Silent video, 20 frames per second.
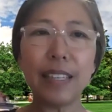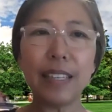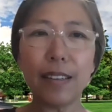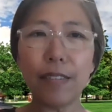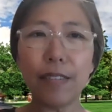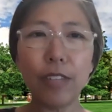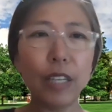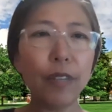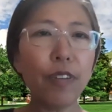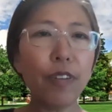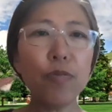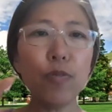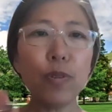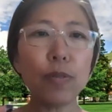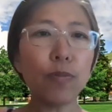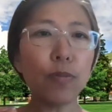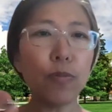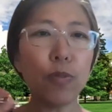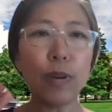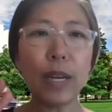Even
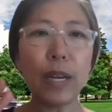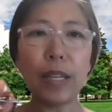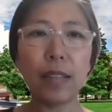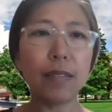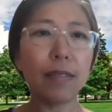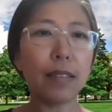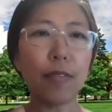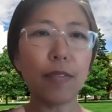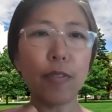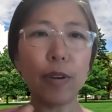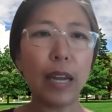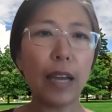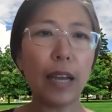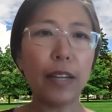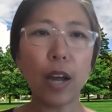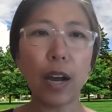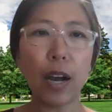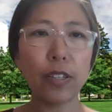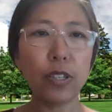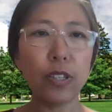when I
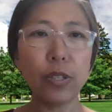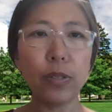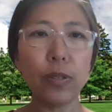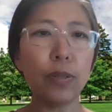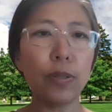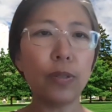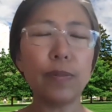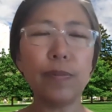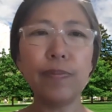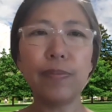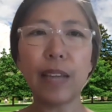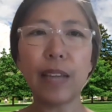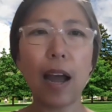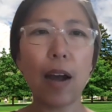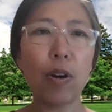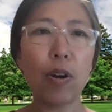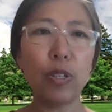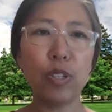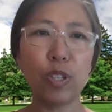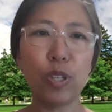talk to
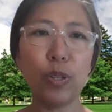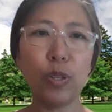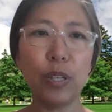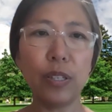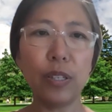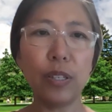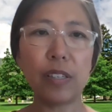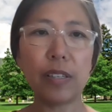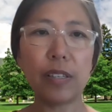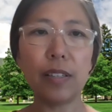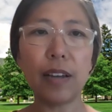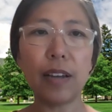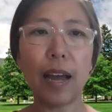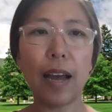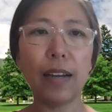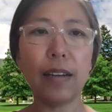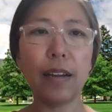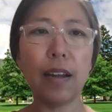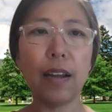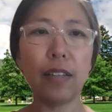our students in the
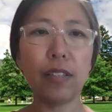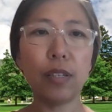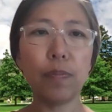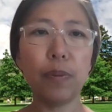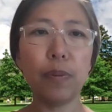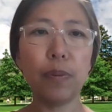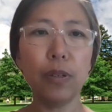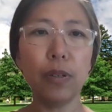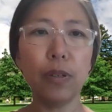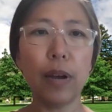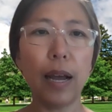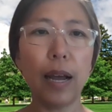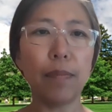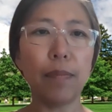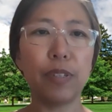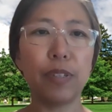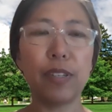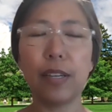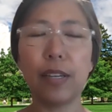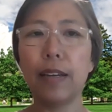IDS
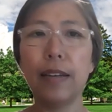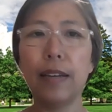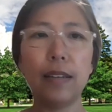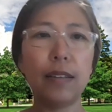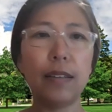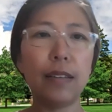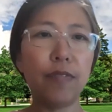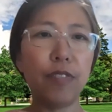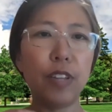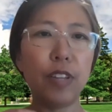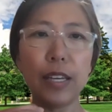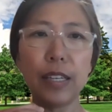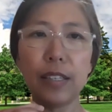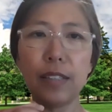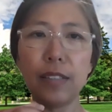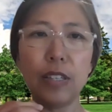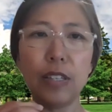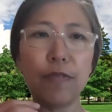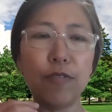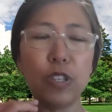programs, if
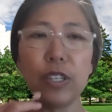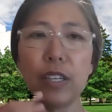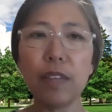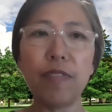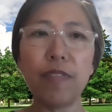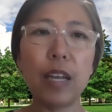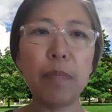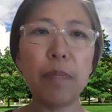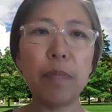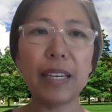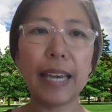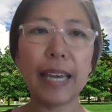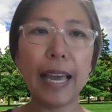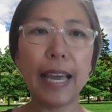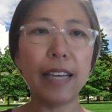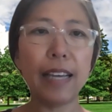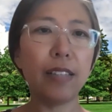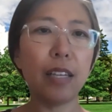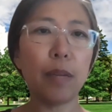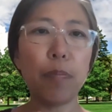you give them a
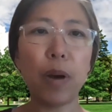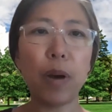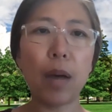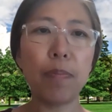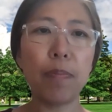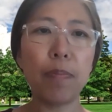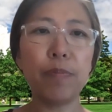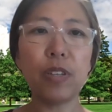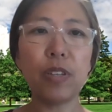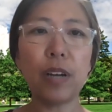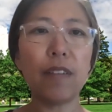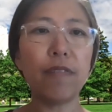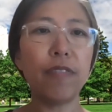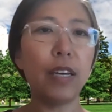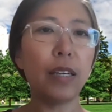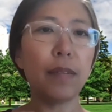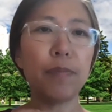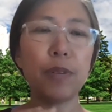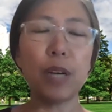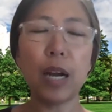case, a
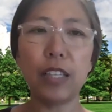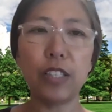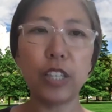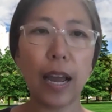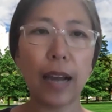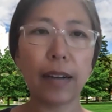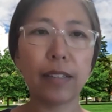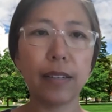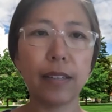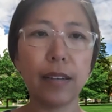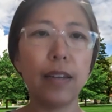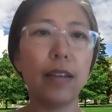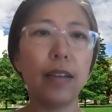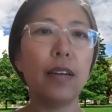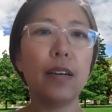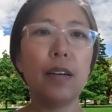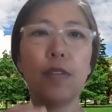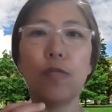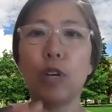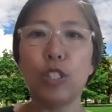problem-solving project,
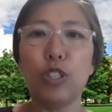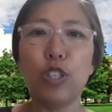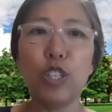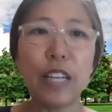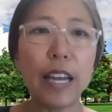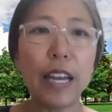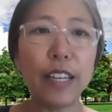what do?